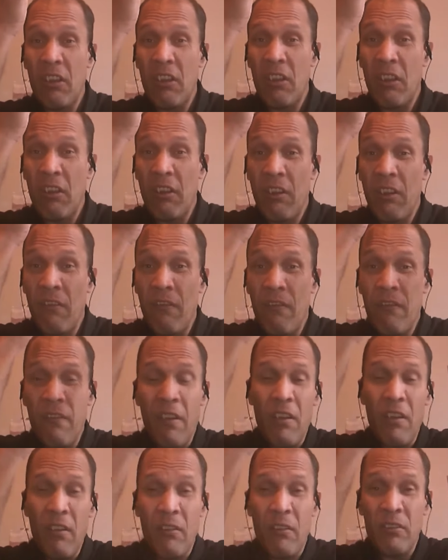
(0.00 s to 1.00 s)
the
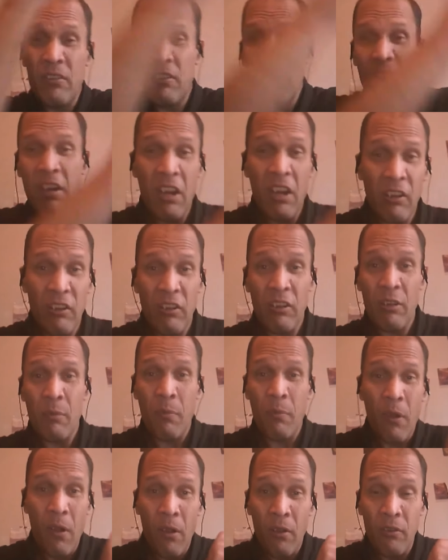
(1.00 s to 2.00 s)
defenders to catch the
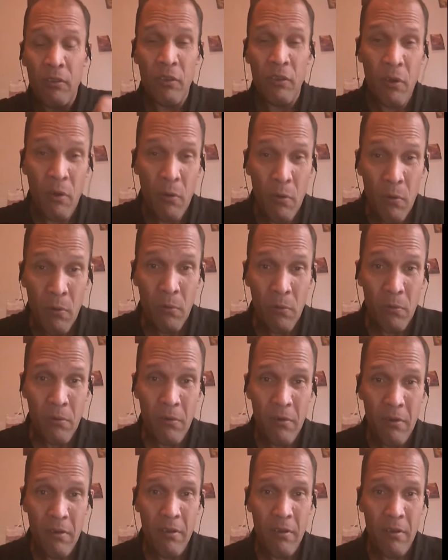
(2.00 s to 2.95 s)
ball too.